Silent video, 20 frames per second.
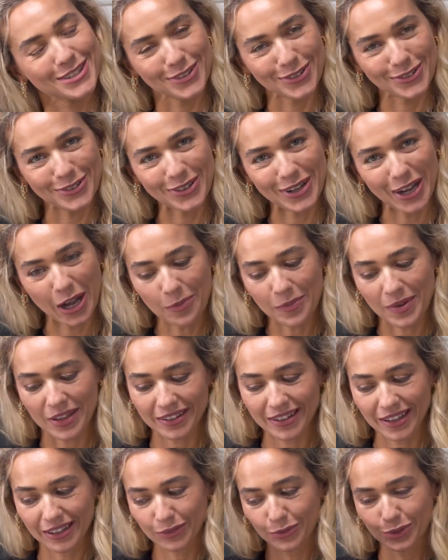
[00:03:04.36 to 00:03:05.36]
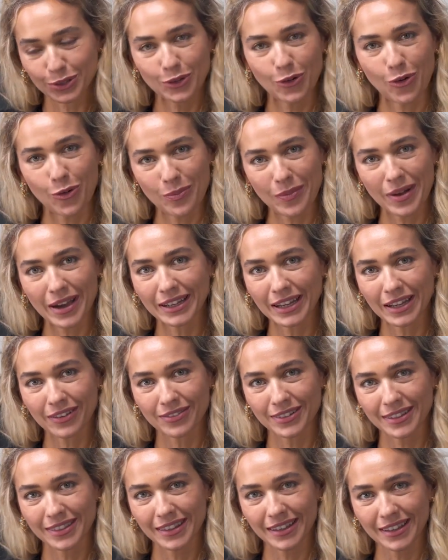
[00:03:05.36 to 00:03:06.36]
to cook up and then we'll combine
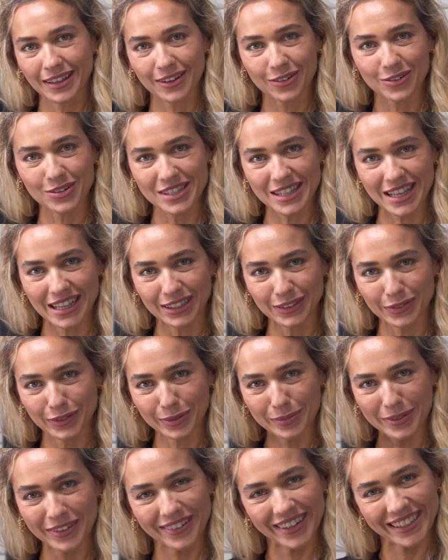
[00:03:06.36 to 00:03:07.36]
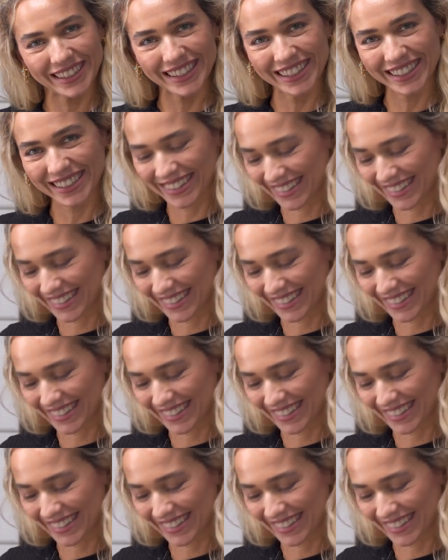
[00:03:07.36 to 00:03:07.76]
everything and our salad will be ready.